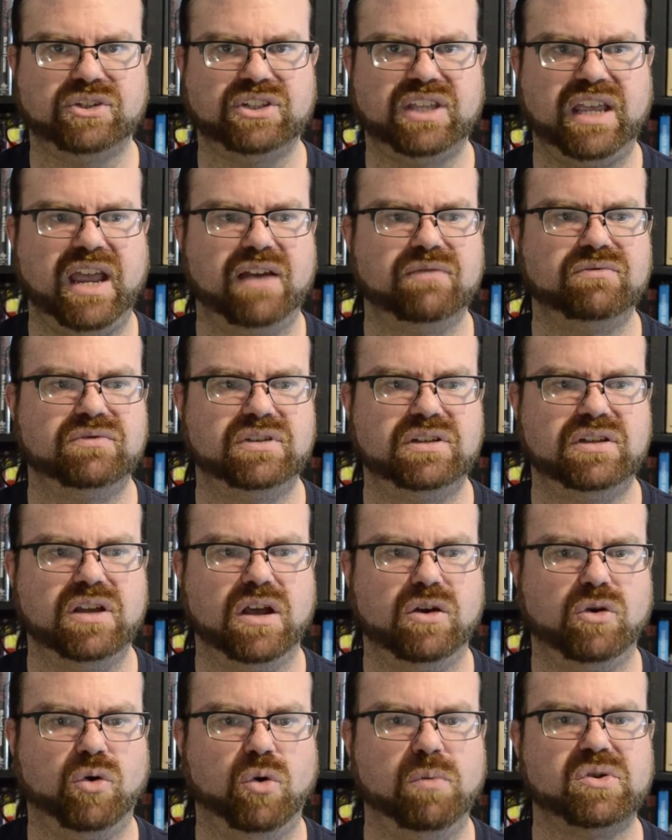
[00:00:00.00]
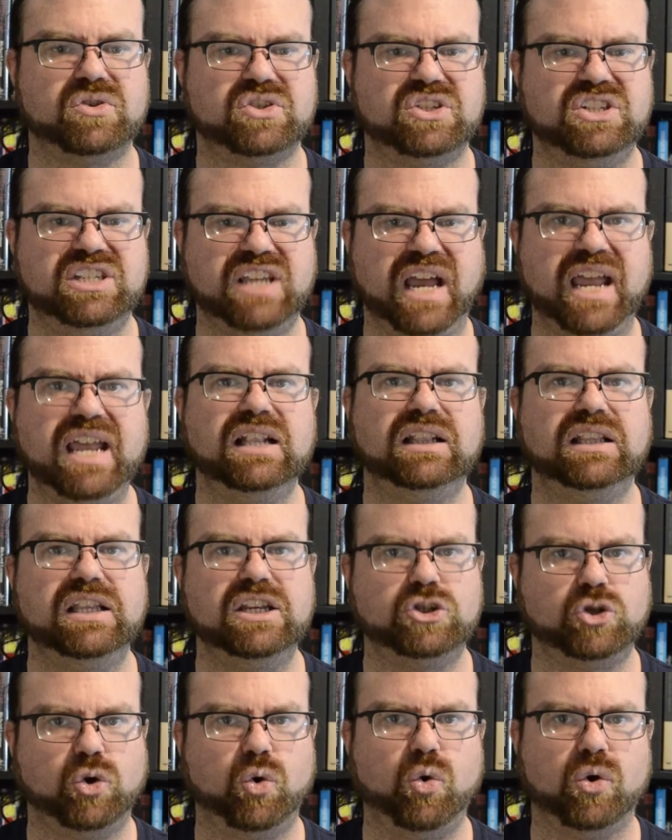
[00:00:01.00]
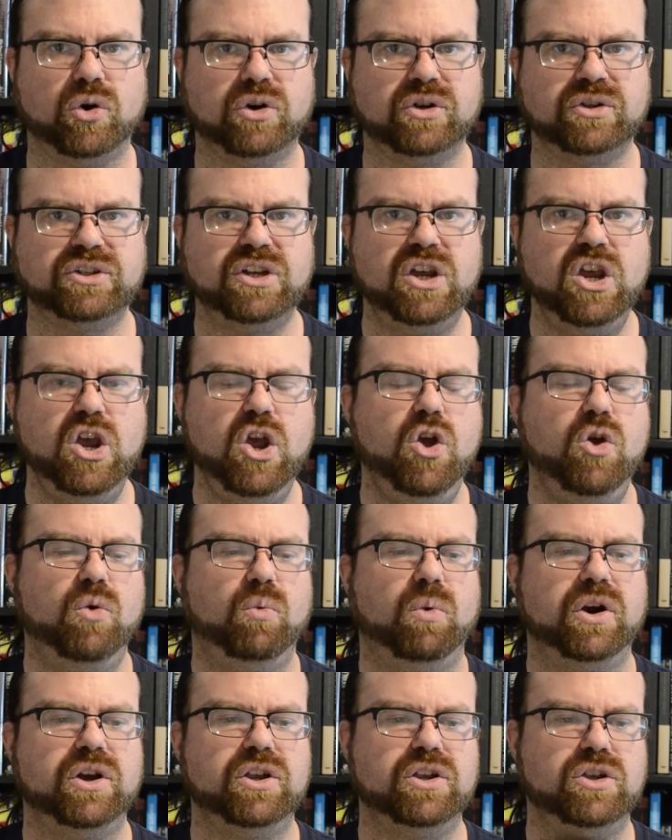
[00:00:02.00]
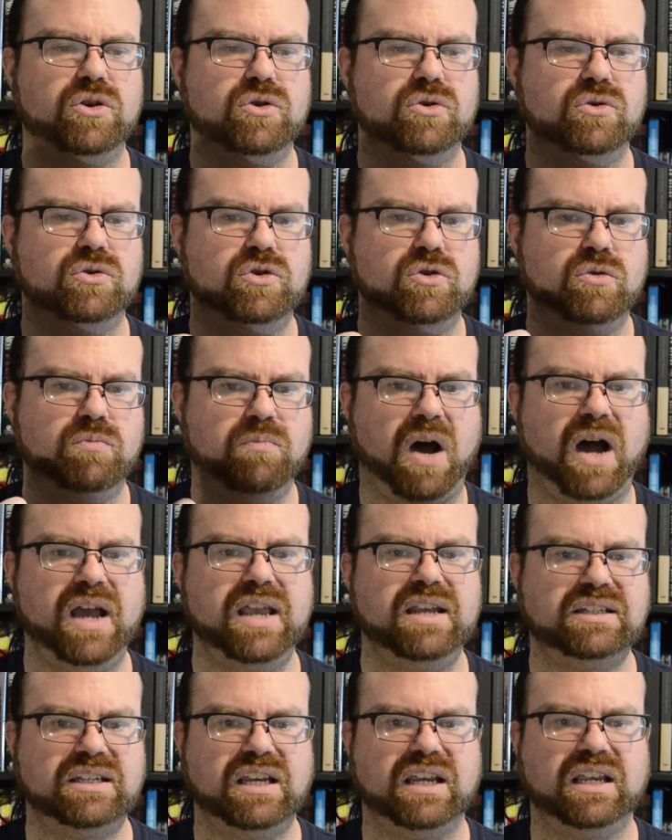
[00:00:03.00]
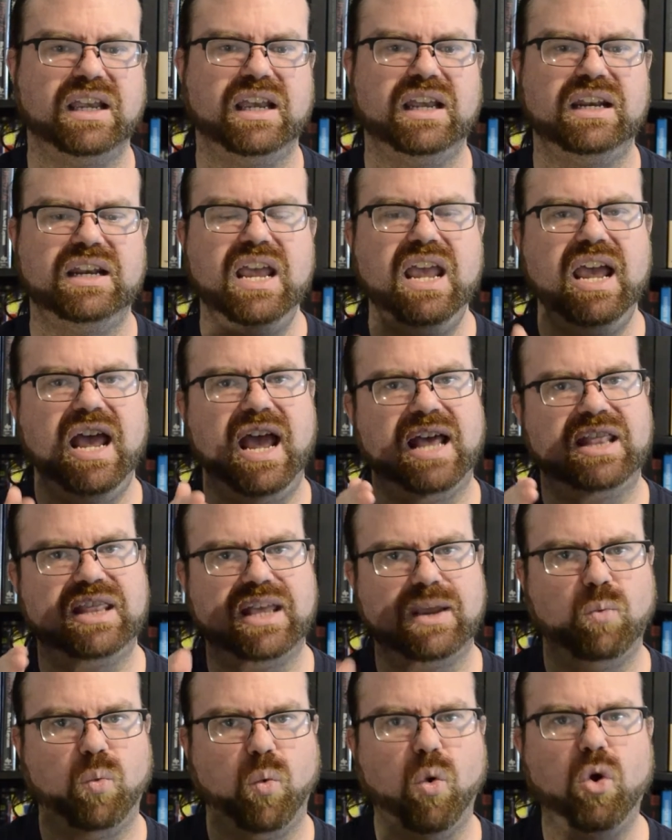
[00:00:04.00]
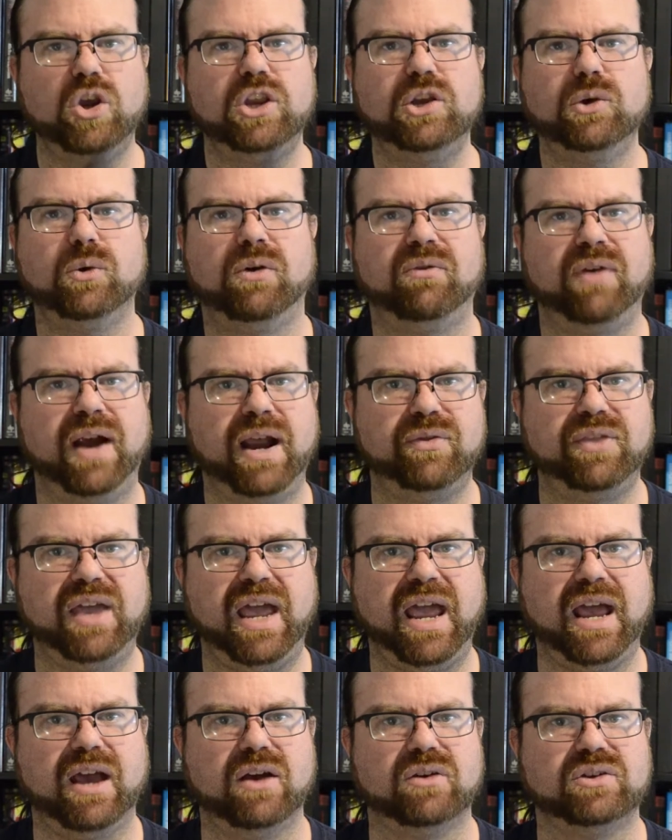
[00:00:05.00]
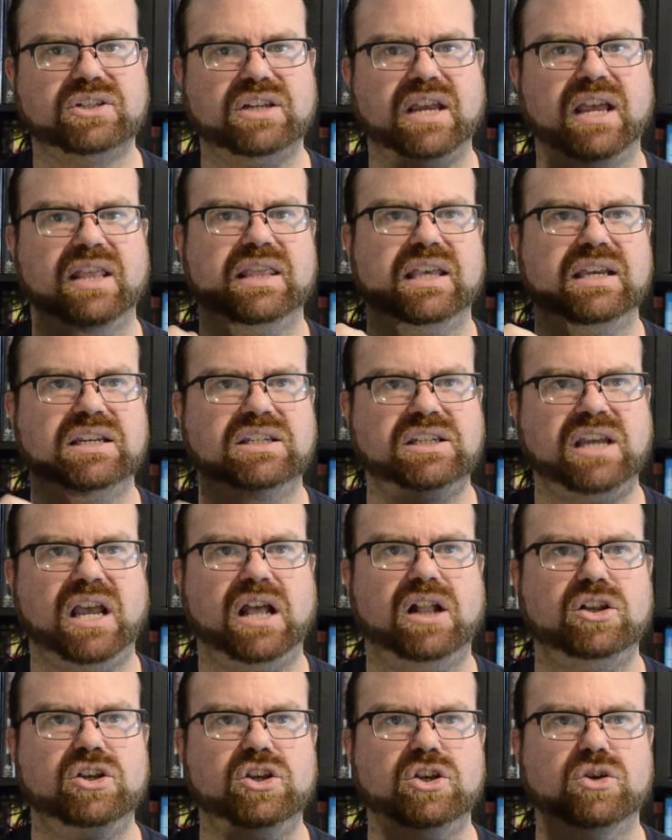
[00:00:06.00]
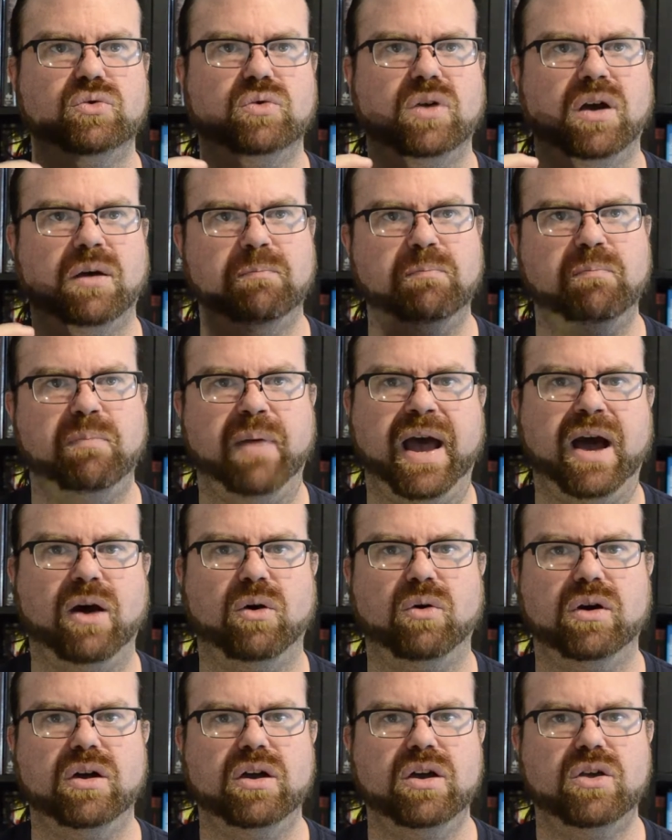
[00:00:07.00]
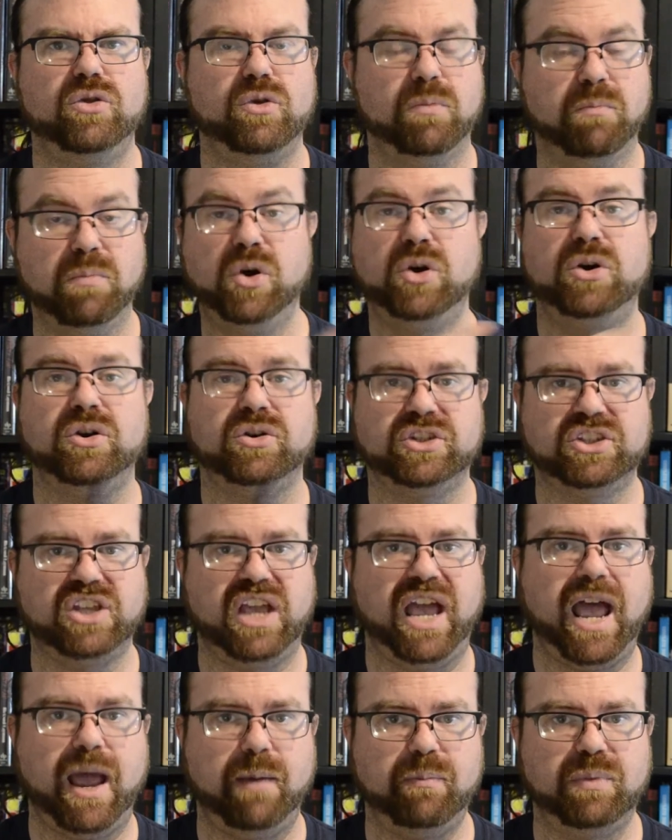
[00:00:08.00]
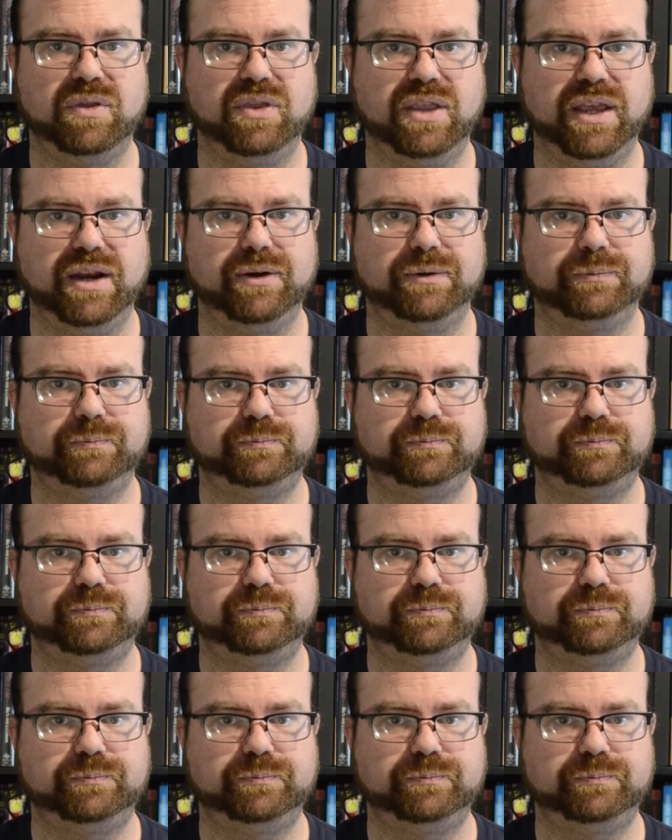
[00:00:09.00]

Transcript: They have almost daily tours where you buy a ticket and they walk you around the house and they tell you about the murders that happened there.